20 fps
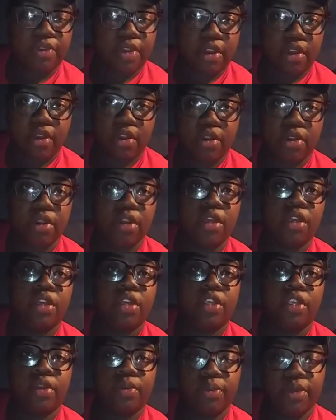fall,
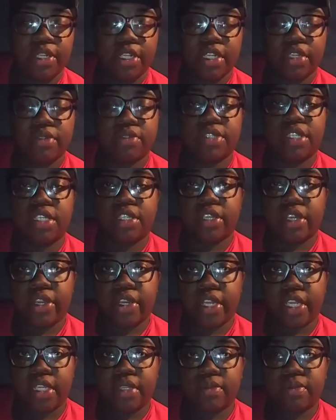your windows get
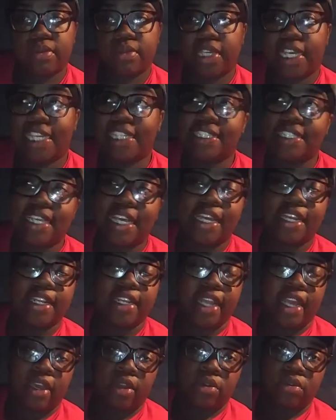dirty inside
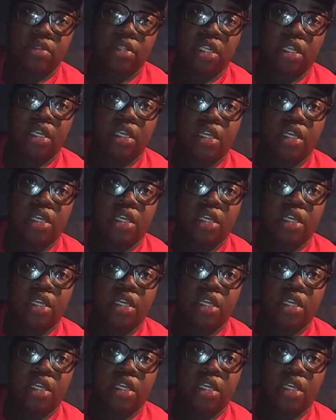and out.